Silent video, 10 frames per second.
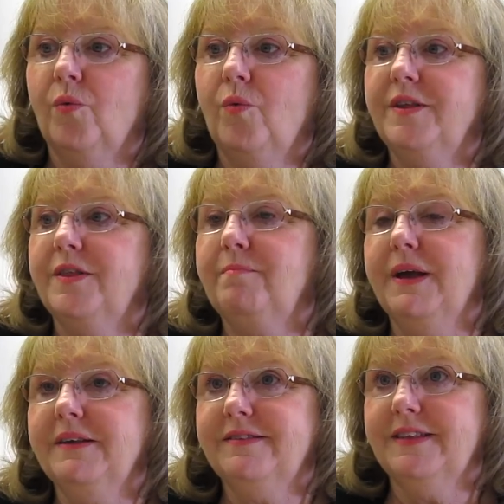One of the
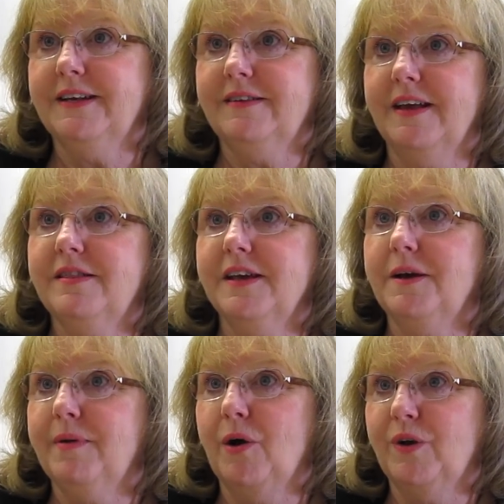best things I think
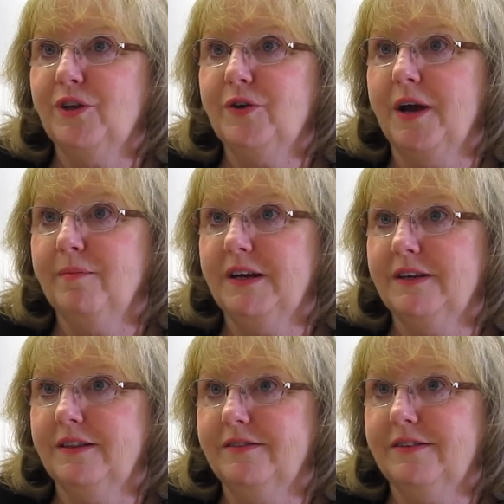about when you come
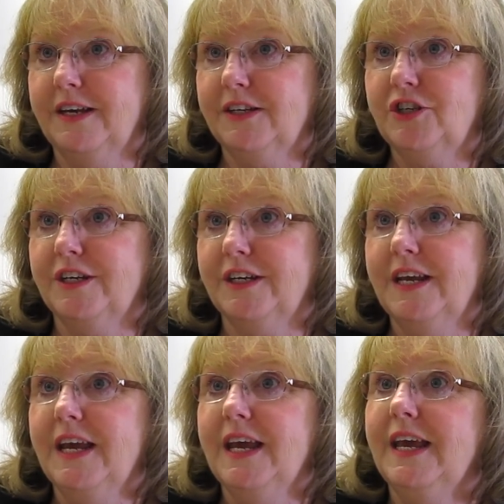into this kitchen
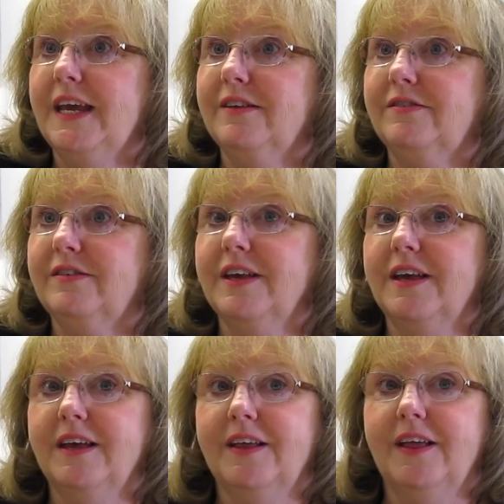is
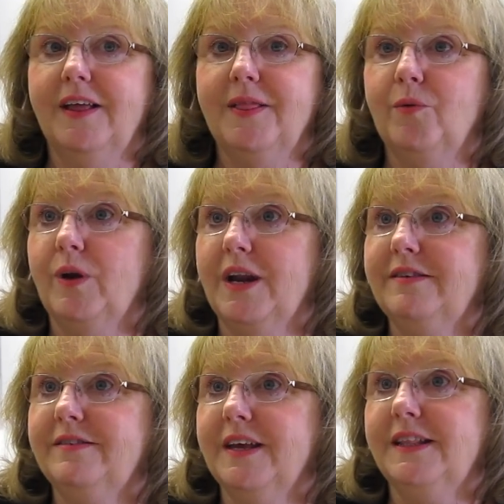when I
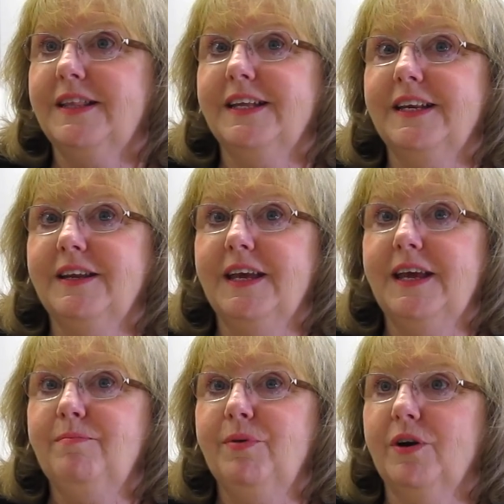said that
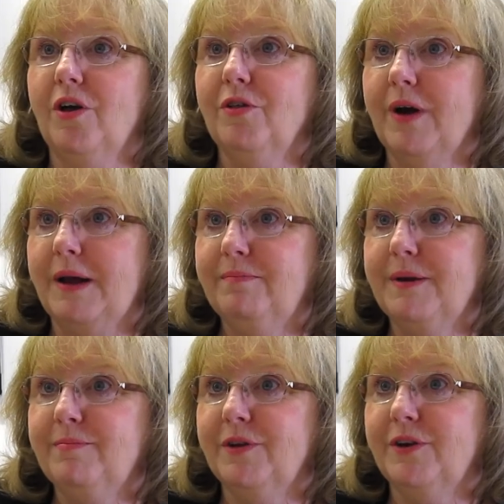he put all the right
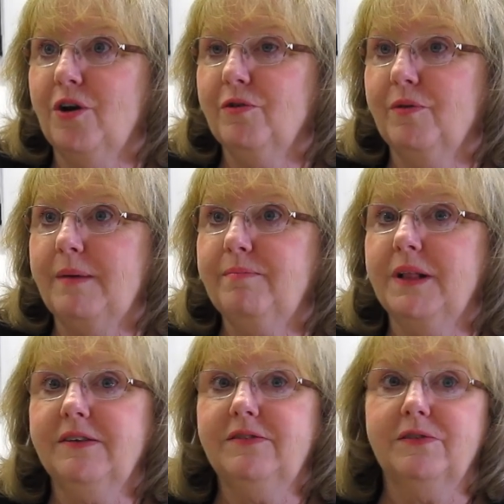people in all the right
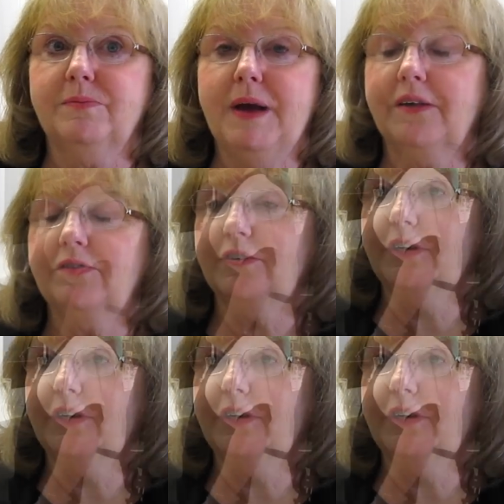places. Pastor